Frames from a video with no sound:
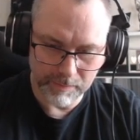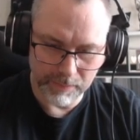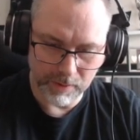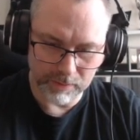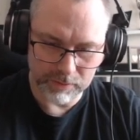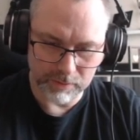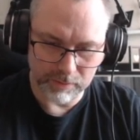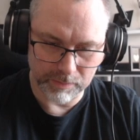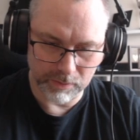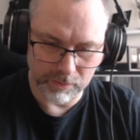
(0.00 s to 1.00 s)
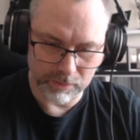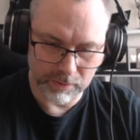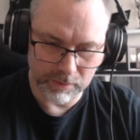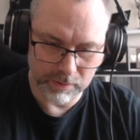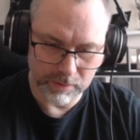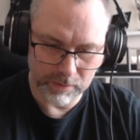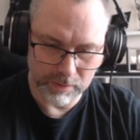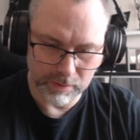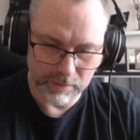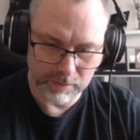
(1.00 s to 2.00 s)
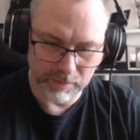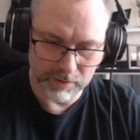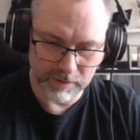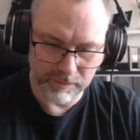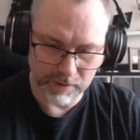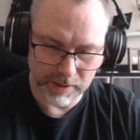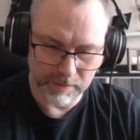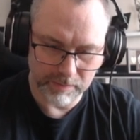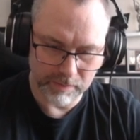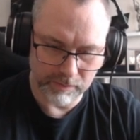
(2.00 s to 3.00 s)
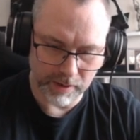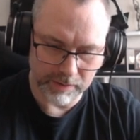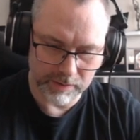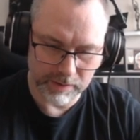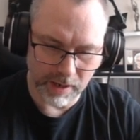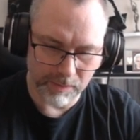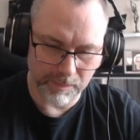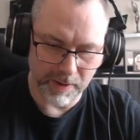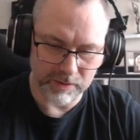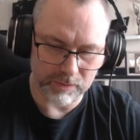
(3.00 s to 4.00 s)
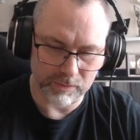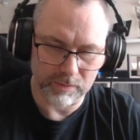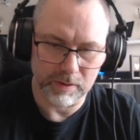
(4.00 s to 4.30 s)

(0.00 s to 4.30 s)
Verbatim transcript: blocks on the board. Especially if I keep... Right, double puzzle.